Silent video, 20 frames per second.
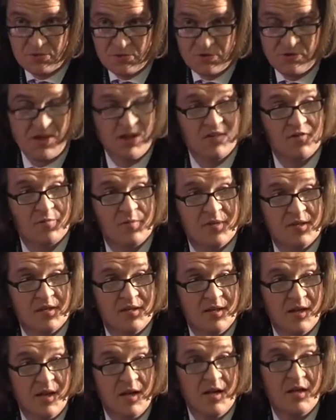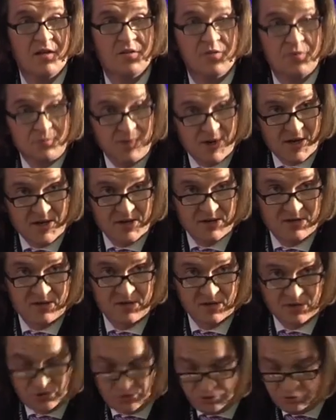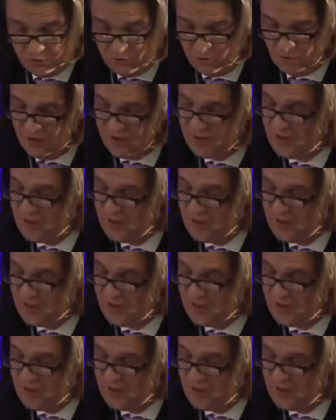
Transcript: would have been the right tool.